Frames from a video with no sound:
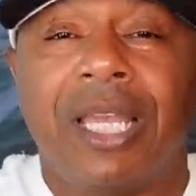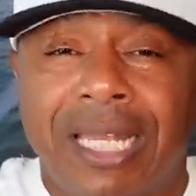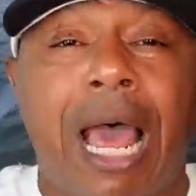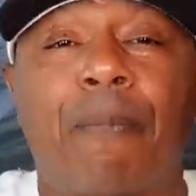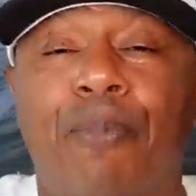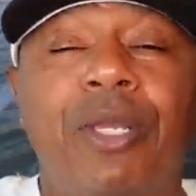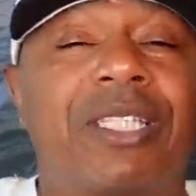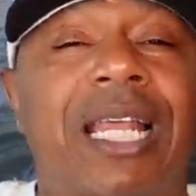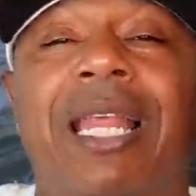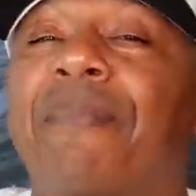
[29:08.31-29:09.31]
And I
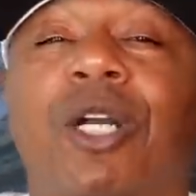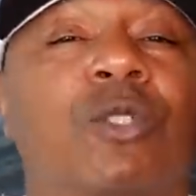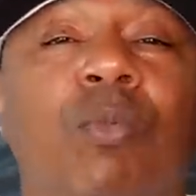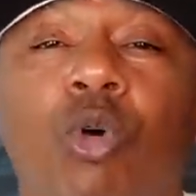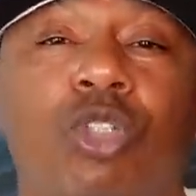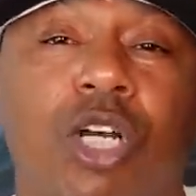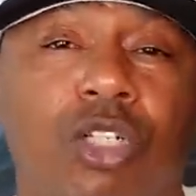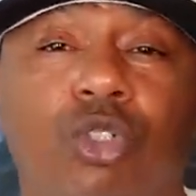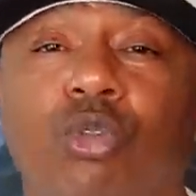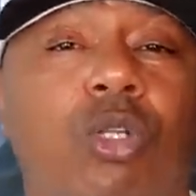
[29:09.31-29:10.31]
appreciate that because most
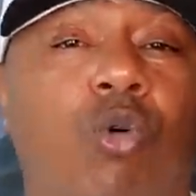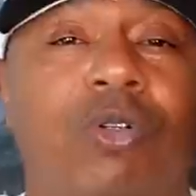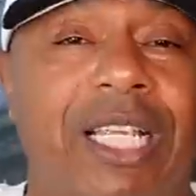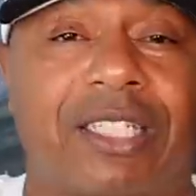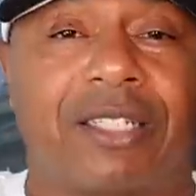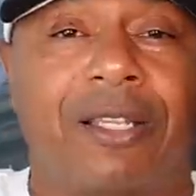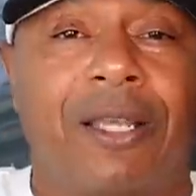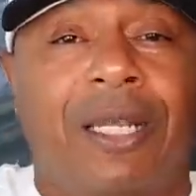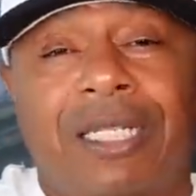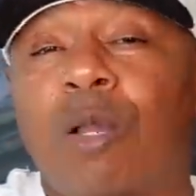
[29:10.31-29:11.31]
young dudes don't
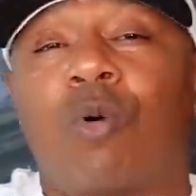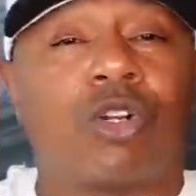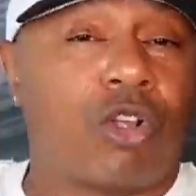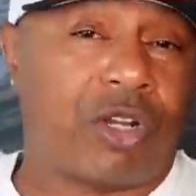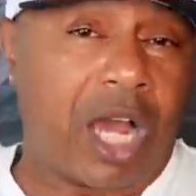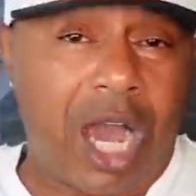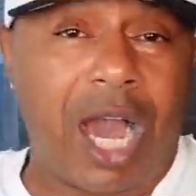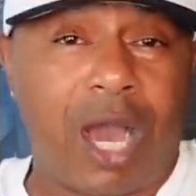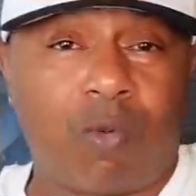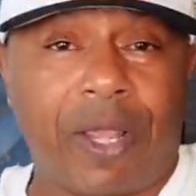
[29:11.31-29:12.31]
listen. They want to learn the
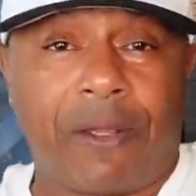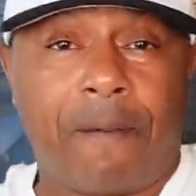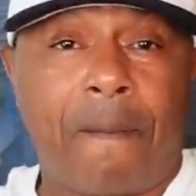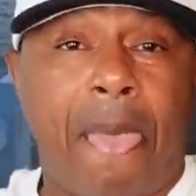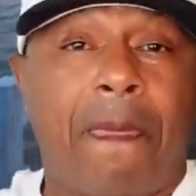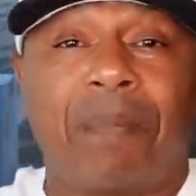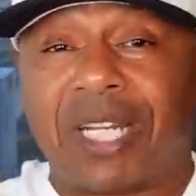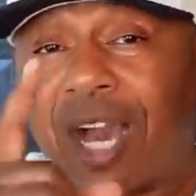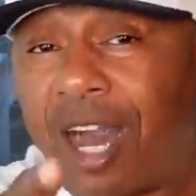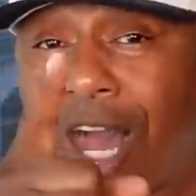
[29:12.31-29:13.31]
hard way. But
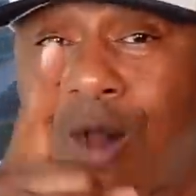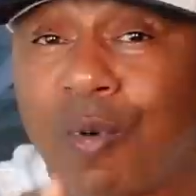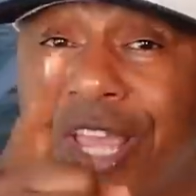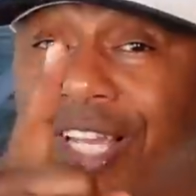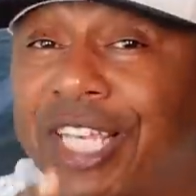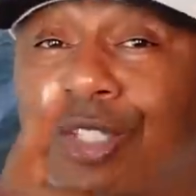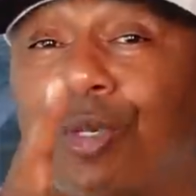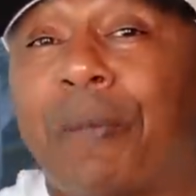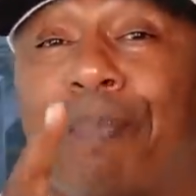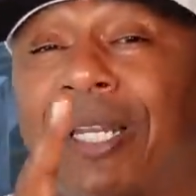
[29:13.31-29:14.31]
the hard way get
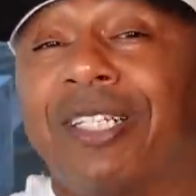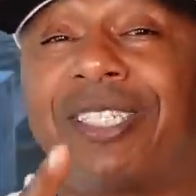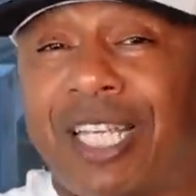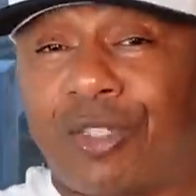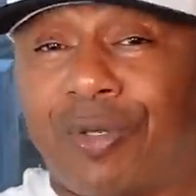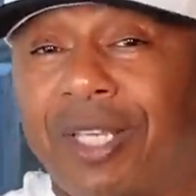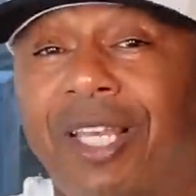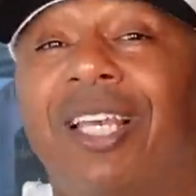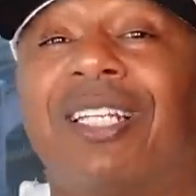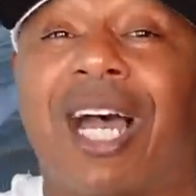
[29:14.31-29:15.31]
you in penitentiary.
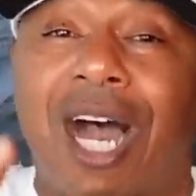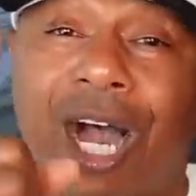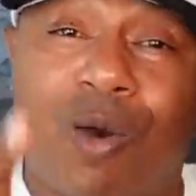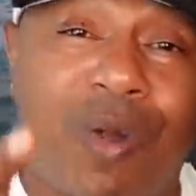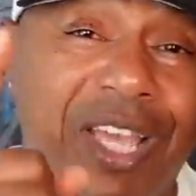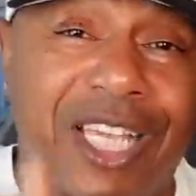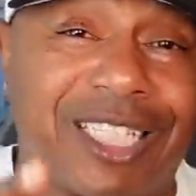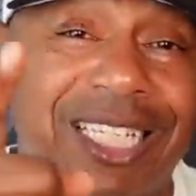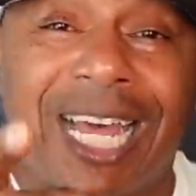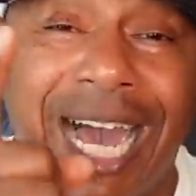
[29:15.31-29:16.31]
The hard way
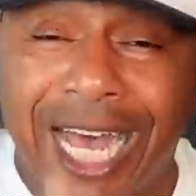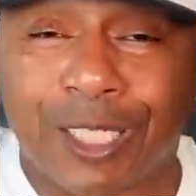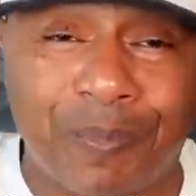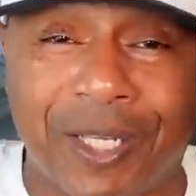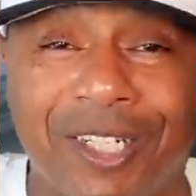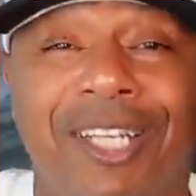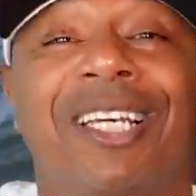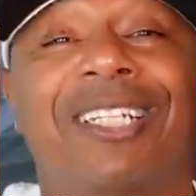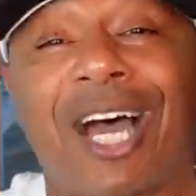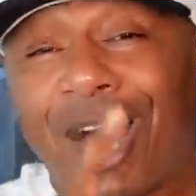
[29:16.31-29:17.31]
get you in the hospital.
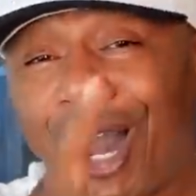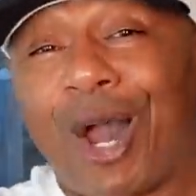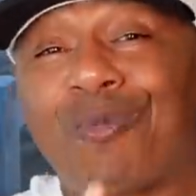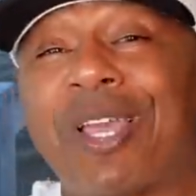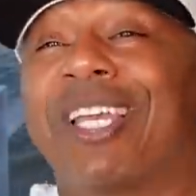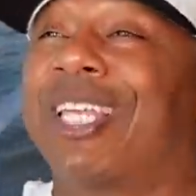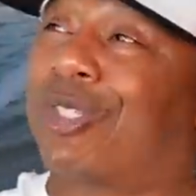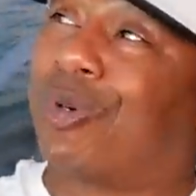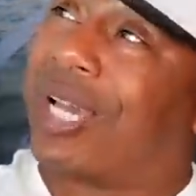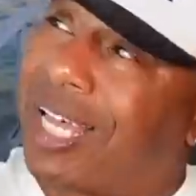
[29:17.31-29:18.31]
The hard way
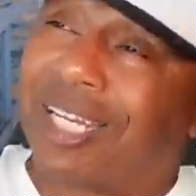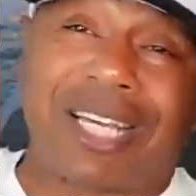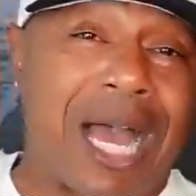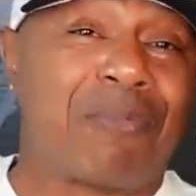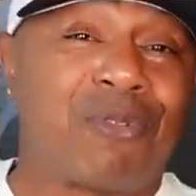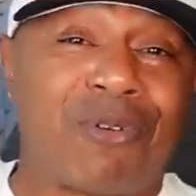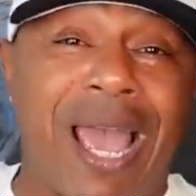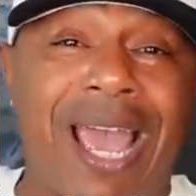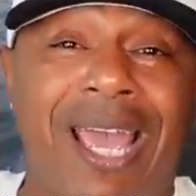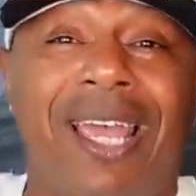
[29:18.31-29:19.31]
get you a helicopter
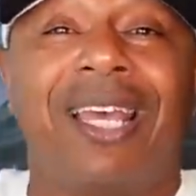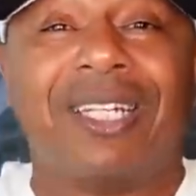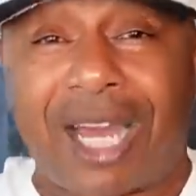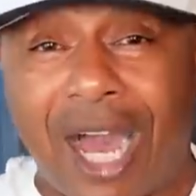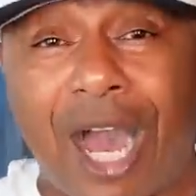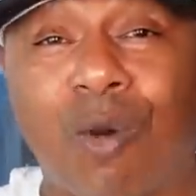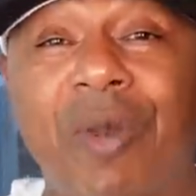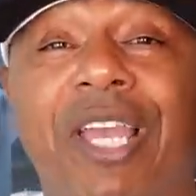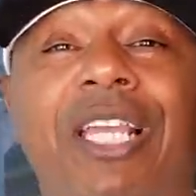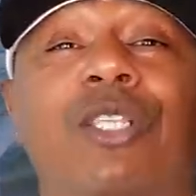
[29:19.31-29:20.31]
ride. The hard
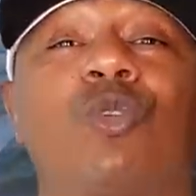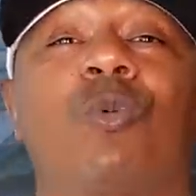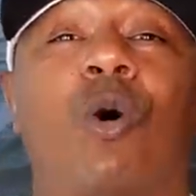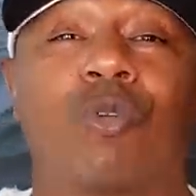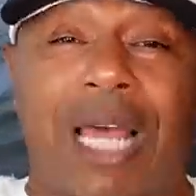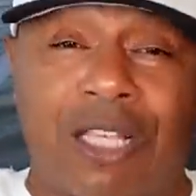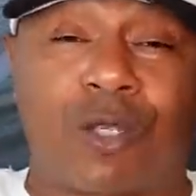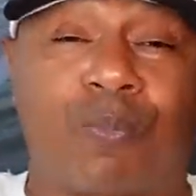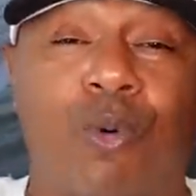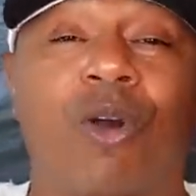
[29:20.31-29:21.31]
way get you on life
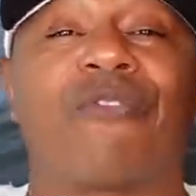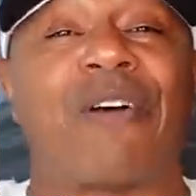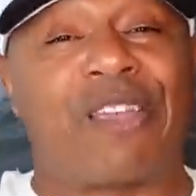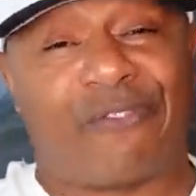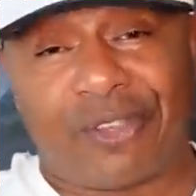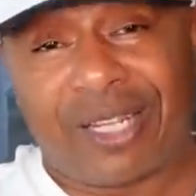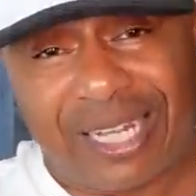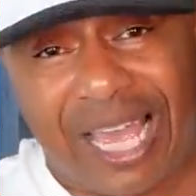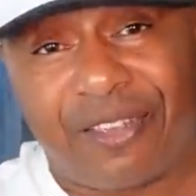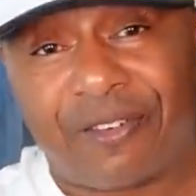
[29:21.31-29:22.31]
support fighting for your
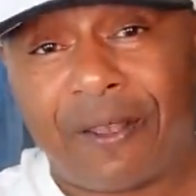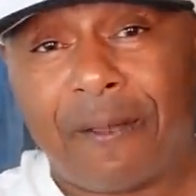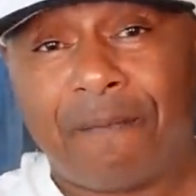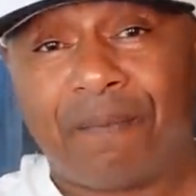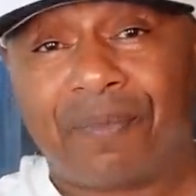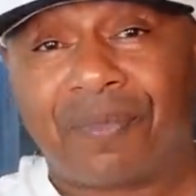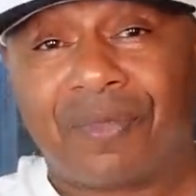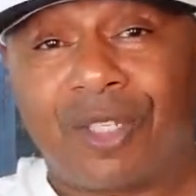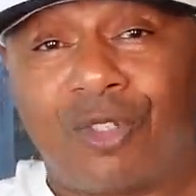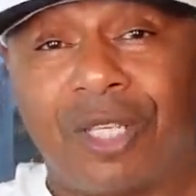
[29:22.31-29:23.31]
life.
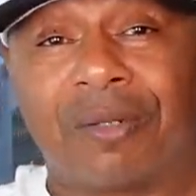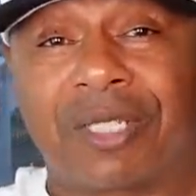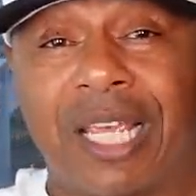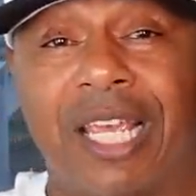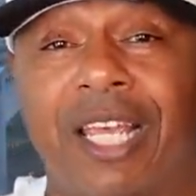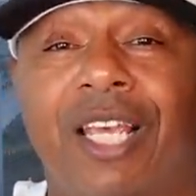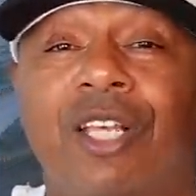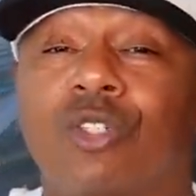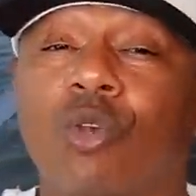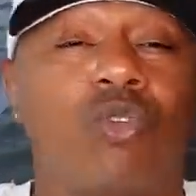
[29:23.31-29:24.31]
See what I'm saying?
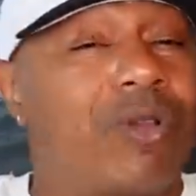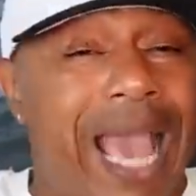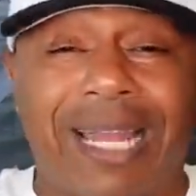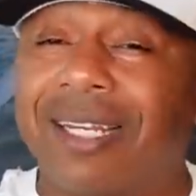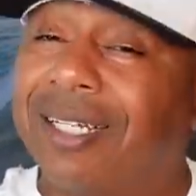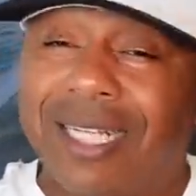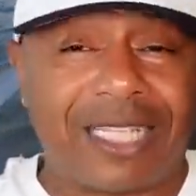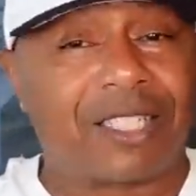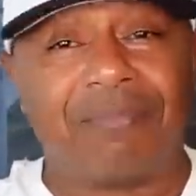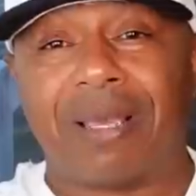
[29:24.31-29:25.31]
So you got to
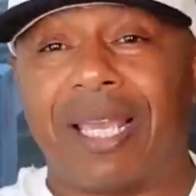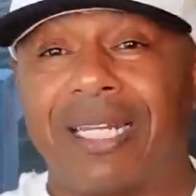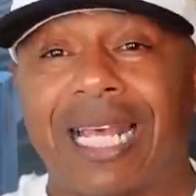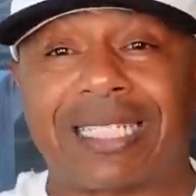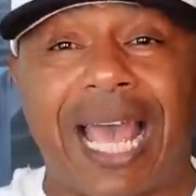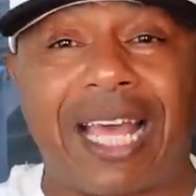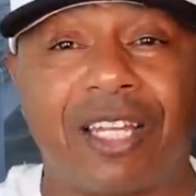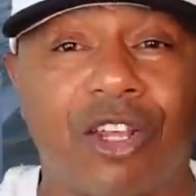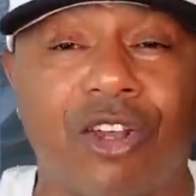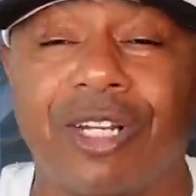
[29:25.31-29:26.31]
listen, man. That's how I
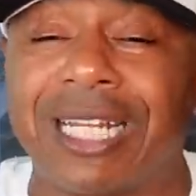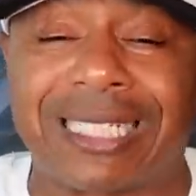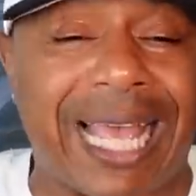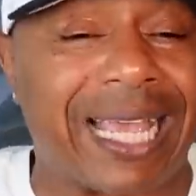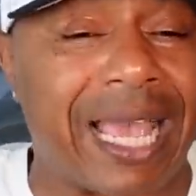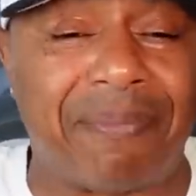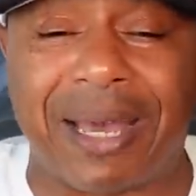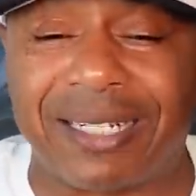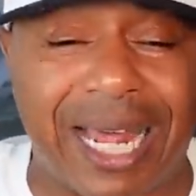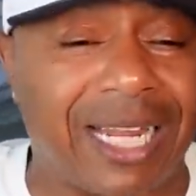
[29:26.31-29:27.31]
learned. That's how I got
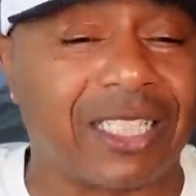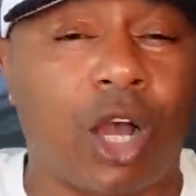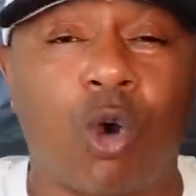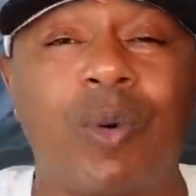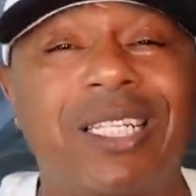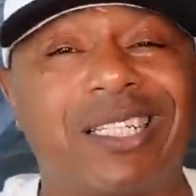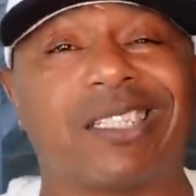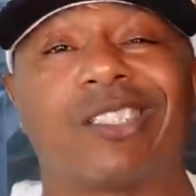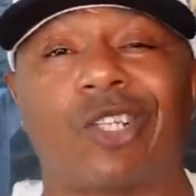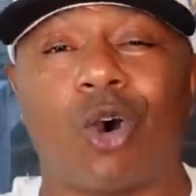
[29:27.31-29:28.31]
my knowledge. I always
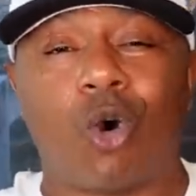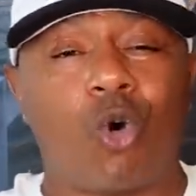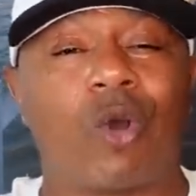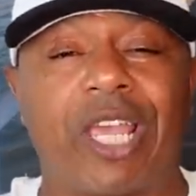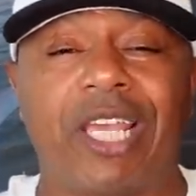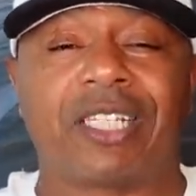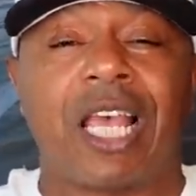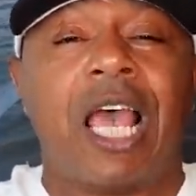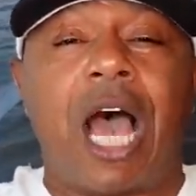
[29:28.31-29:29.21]
listen to old heads.